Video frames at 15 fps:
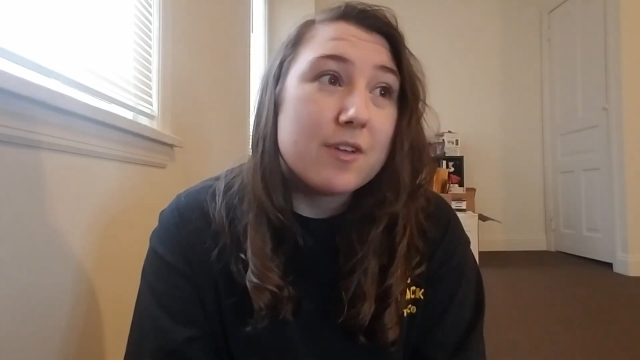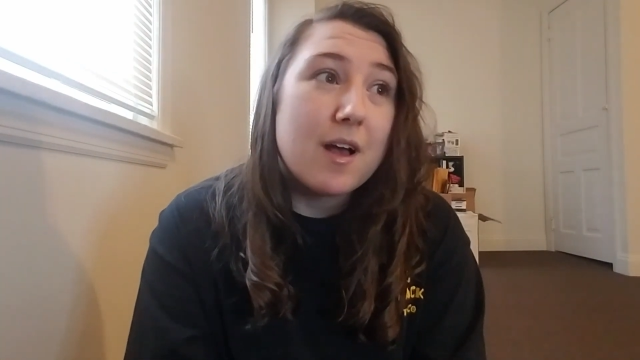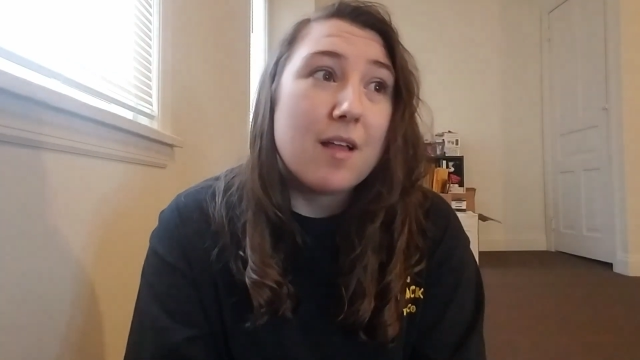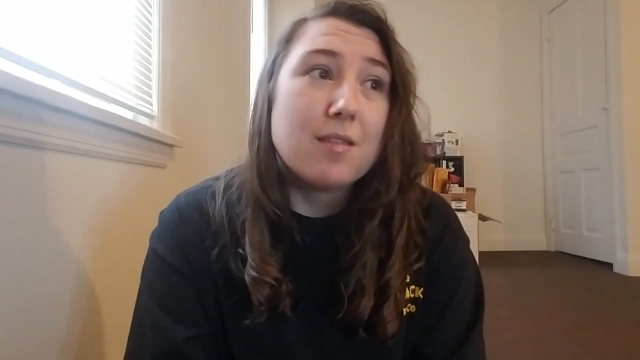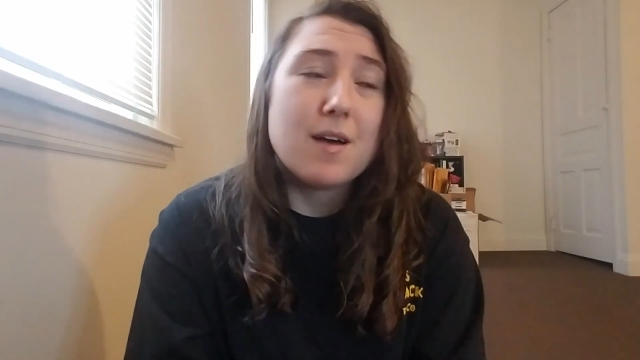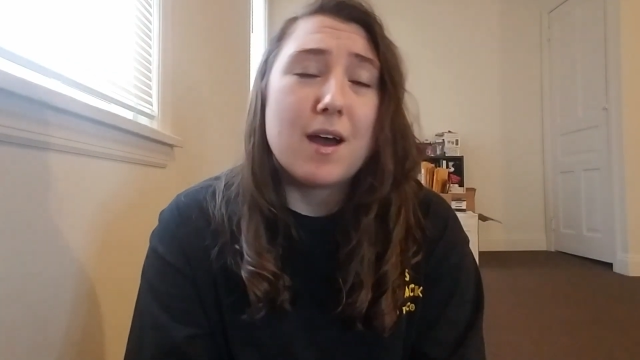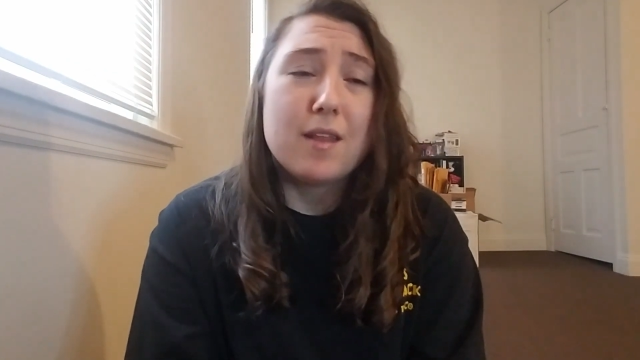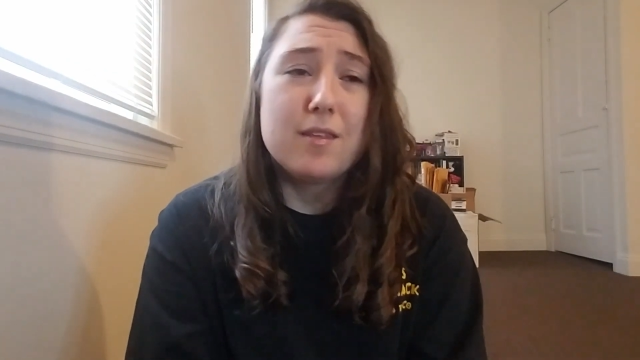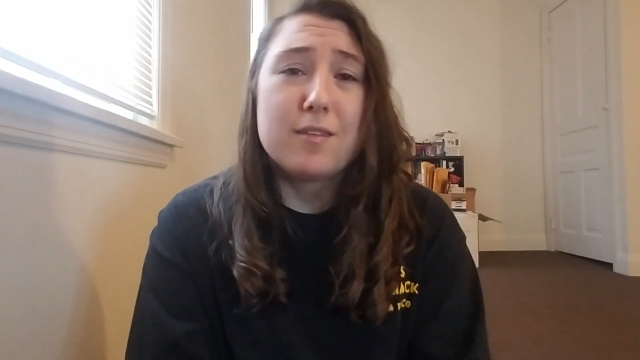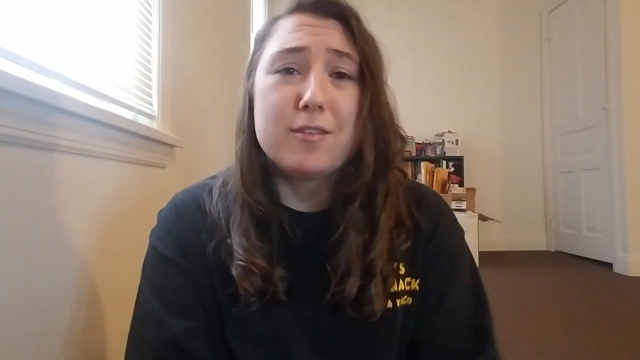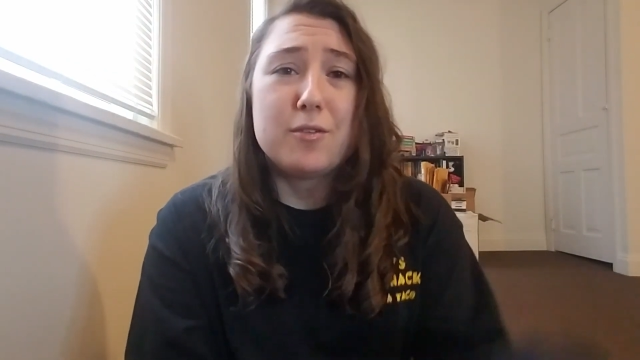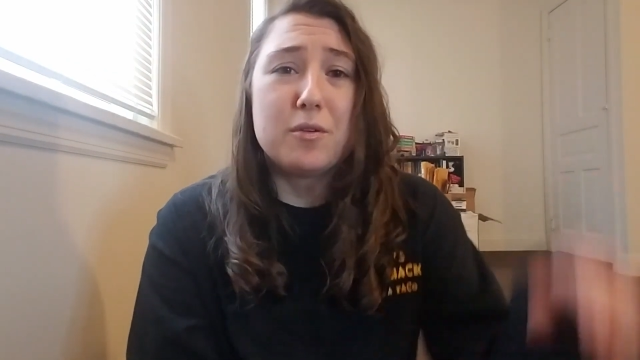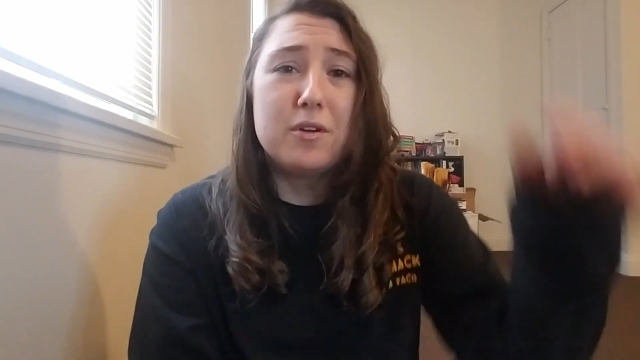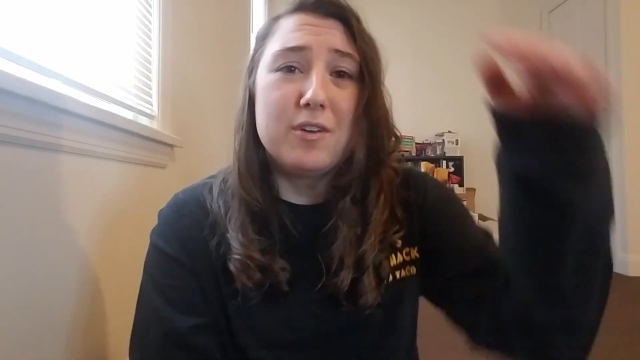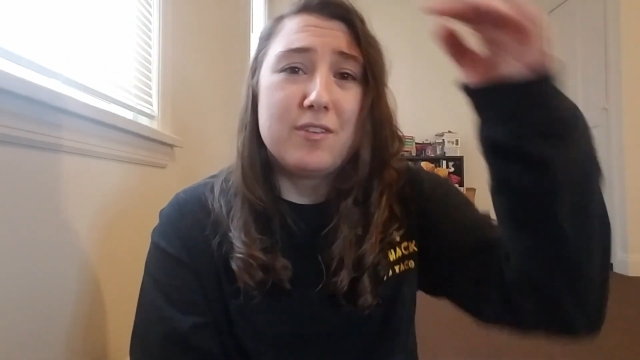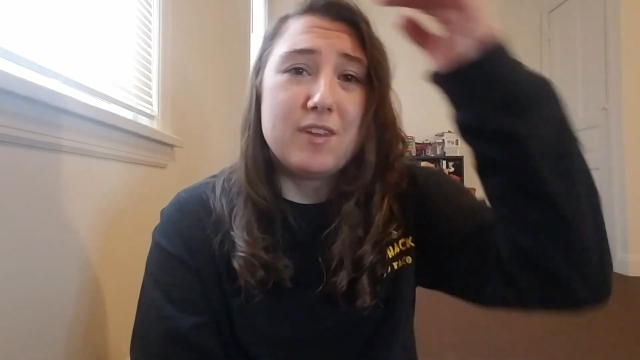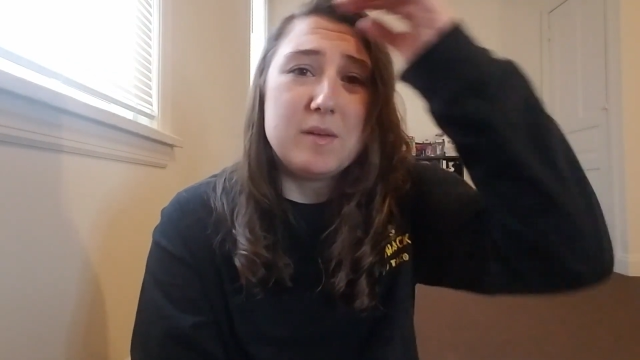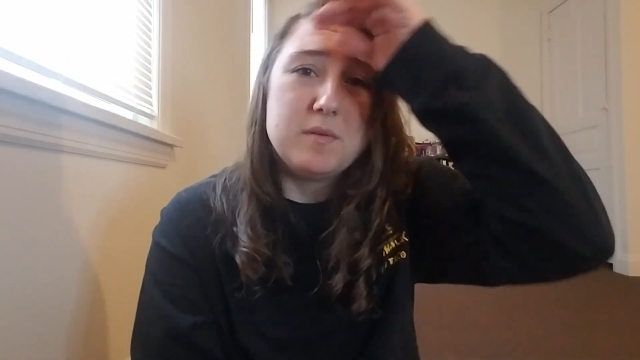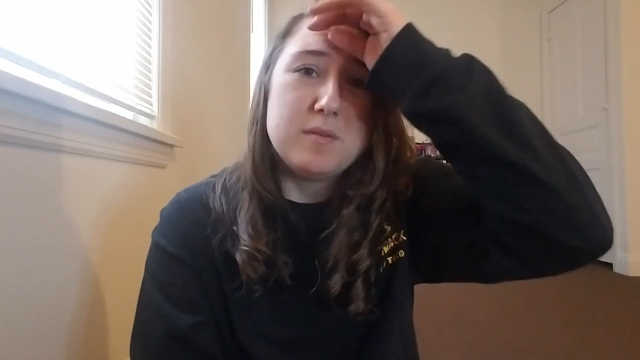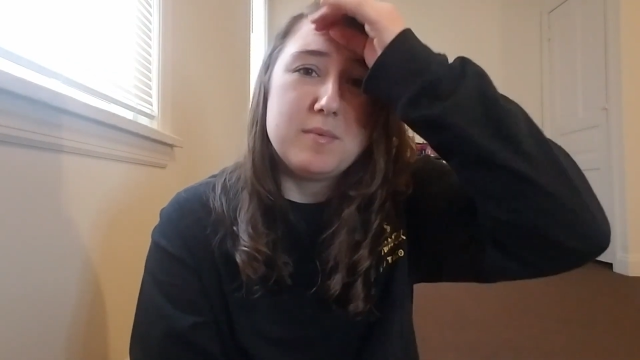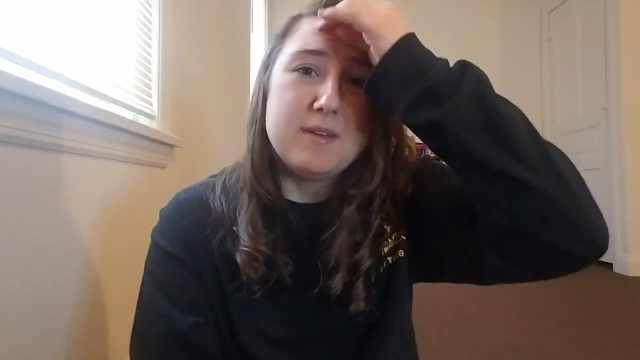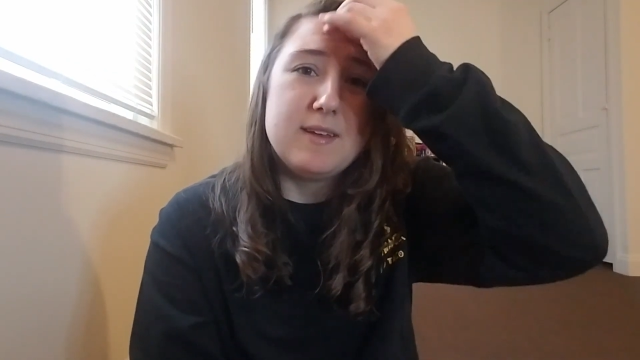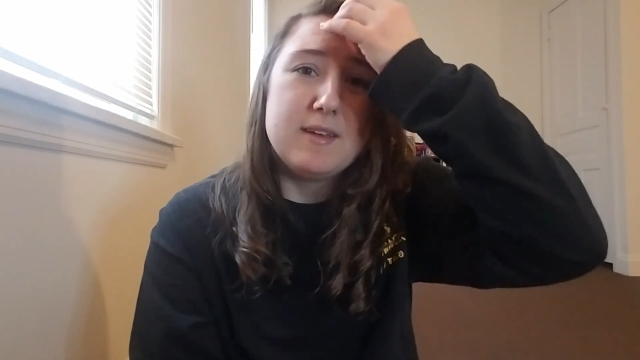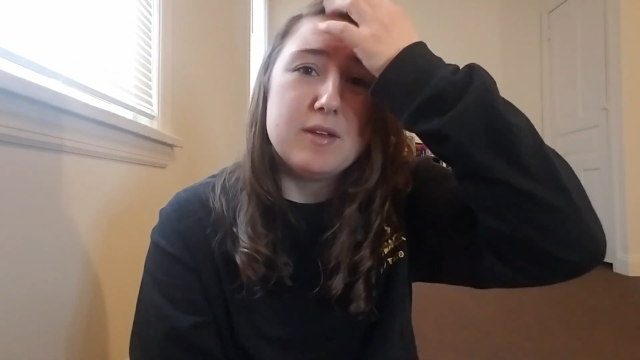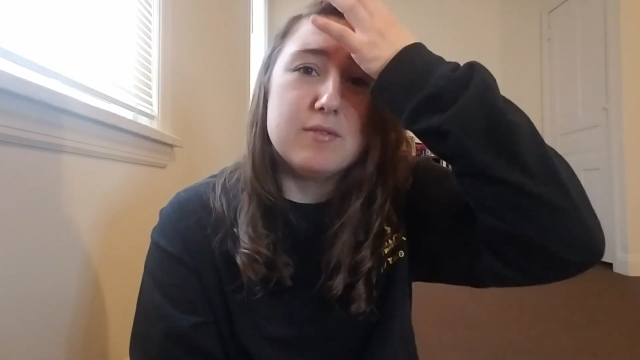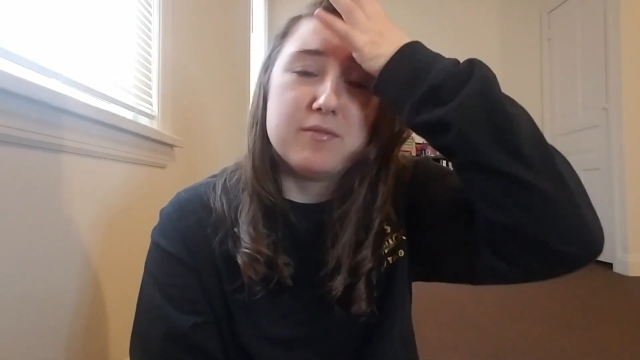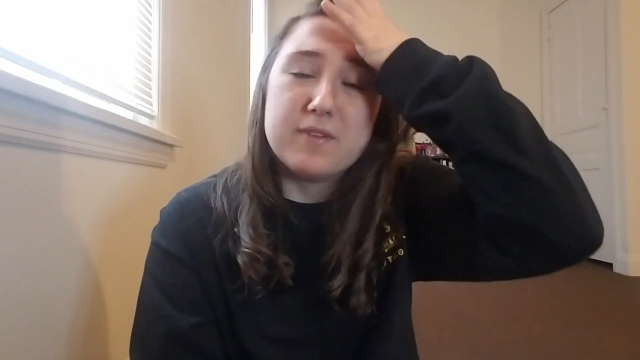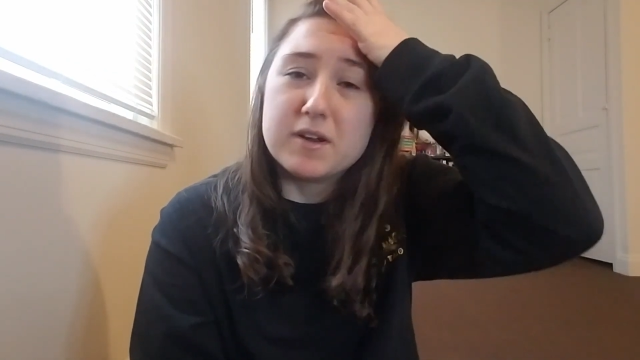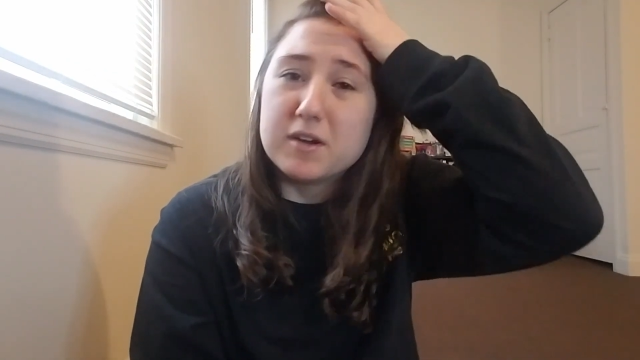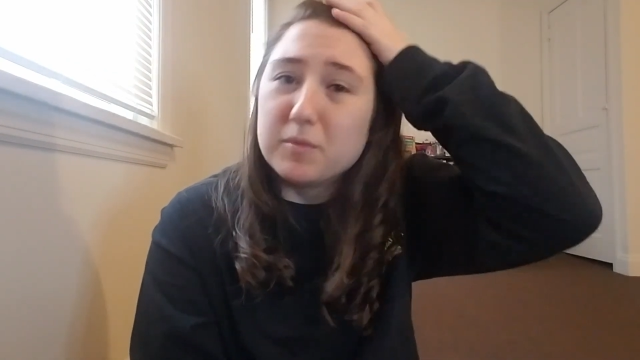A lot of the stores seemed to be
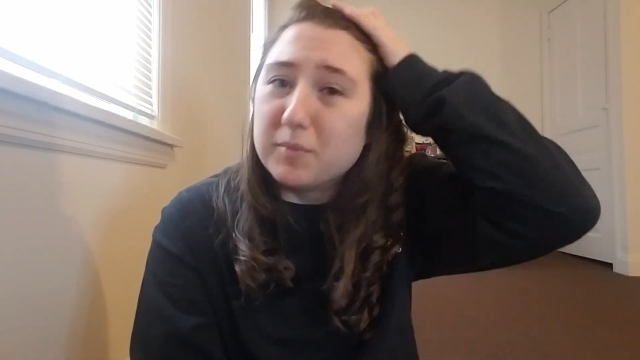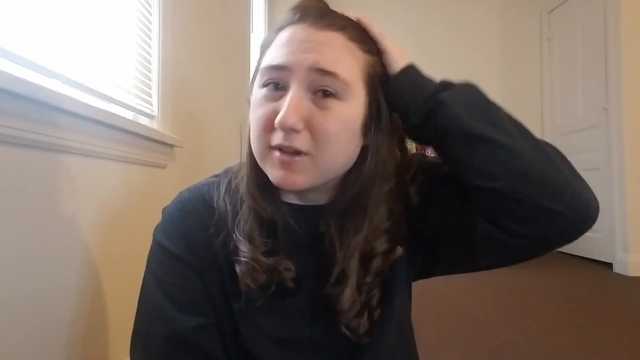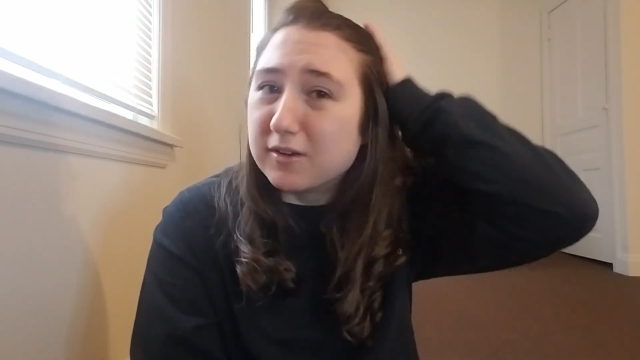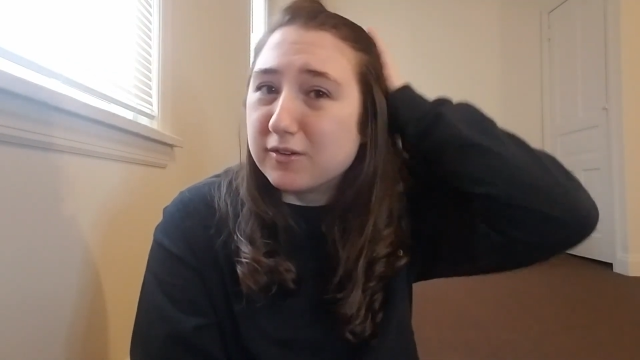very picked